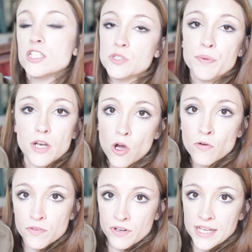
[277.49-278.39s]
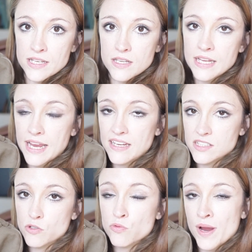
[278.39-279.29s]
to put over it in case
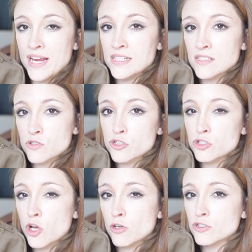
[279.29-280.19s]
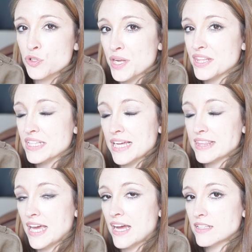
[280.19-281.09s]
it rains or snows or anything like
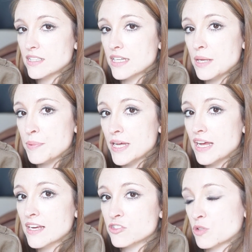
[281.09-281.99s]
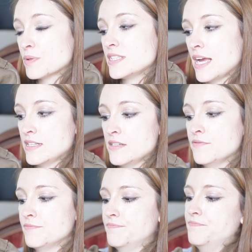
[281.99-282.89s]
that, to keep it extra protective.